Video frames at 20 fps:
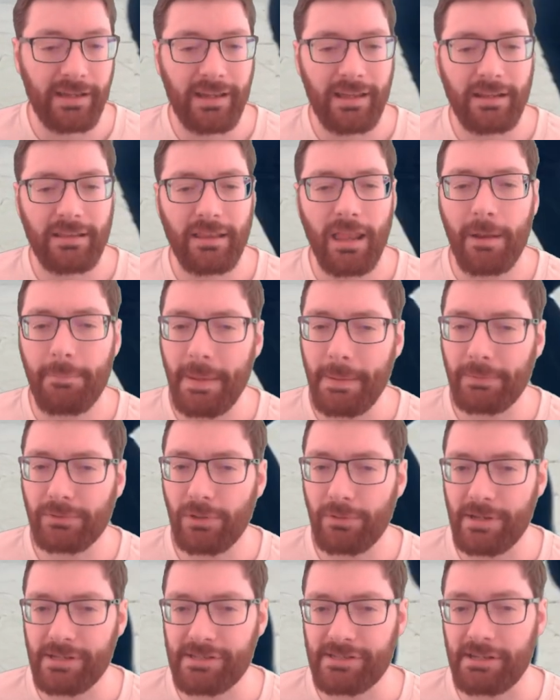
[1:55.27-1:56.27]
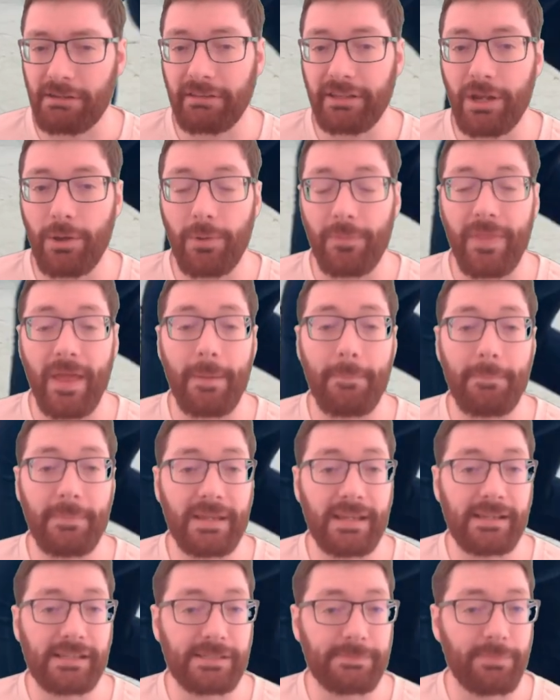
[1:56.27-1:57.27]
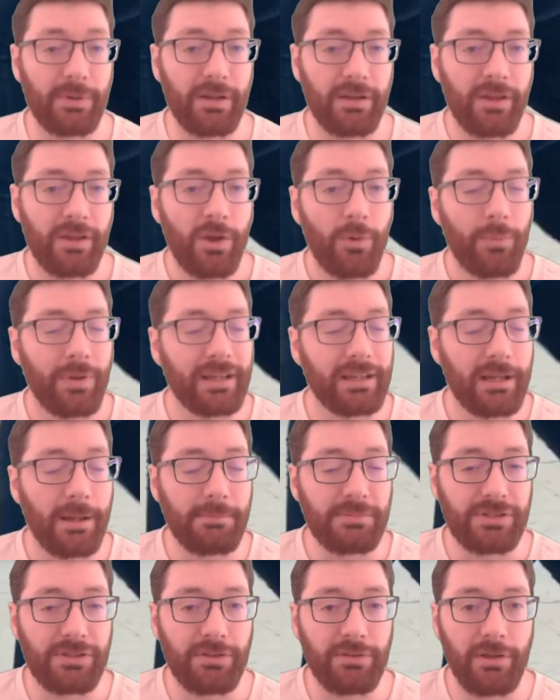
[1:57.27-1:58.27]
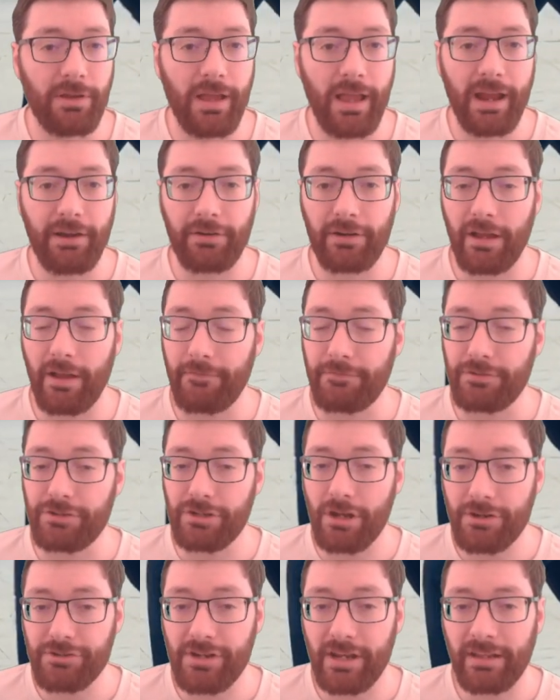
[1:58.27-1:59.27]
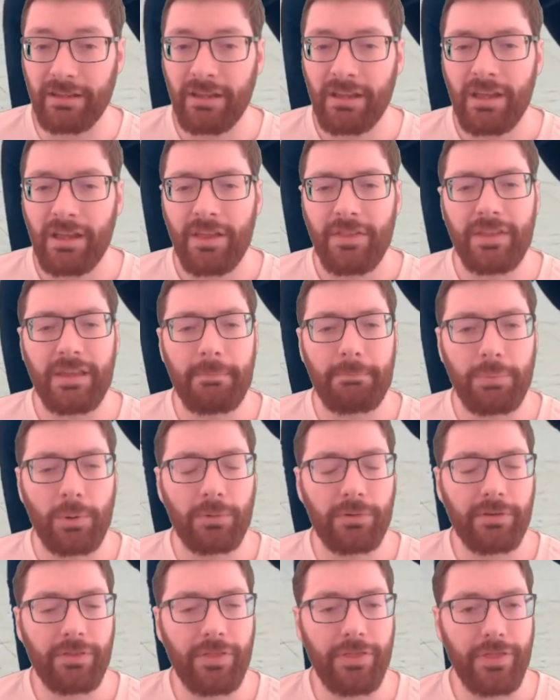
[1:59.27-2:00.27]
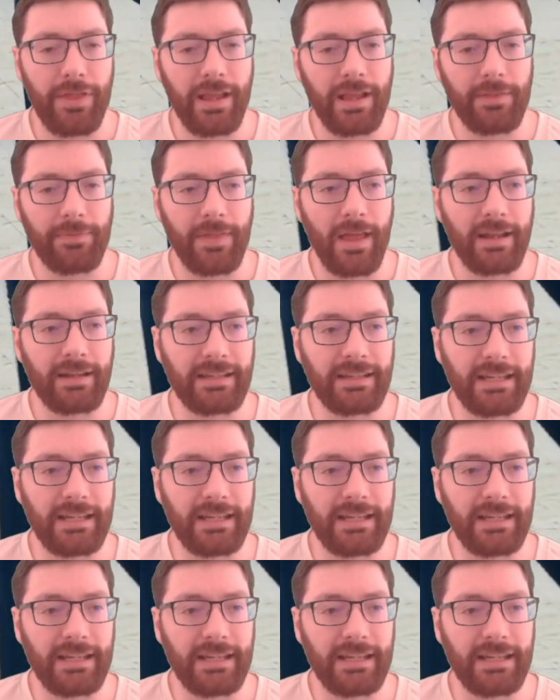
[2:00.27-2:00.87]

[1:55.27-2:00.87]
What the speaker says: And a lot of people don't necessarily know what that means, but when it comes to the era of judging, the important thing that